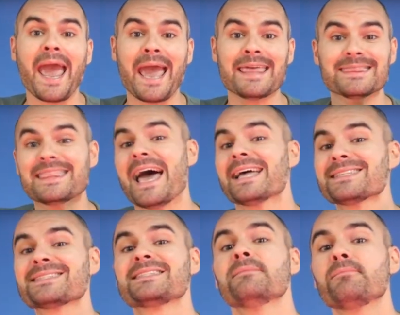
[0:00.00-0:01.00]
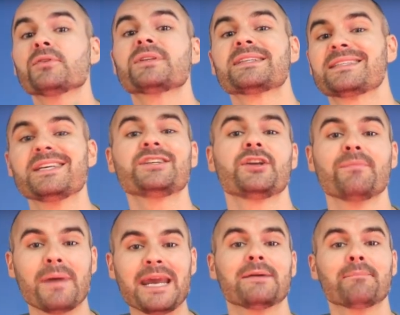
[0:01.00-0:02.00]
And that simple
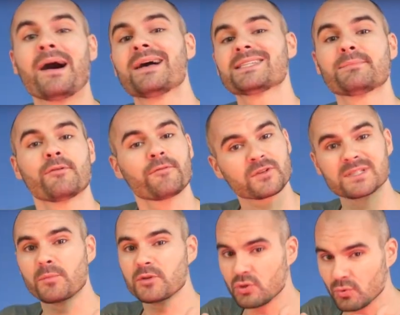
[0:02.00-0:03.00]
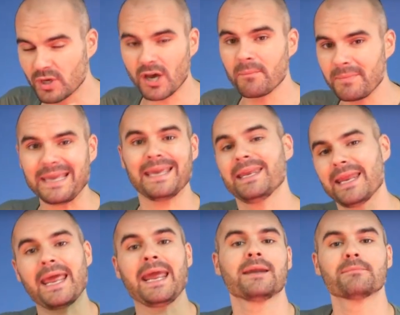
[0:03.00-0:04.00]
decision made it possible for someone to come
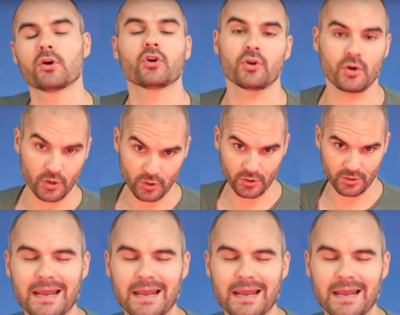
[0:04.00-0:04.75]
in and murder her.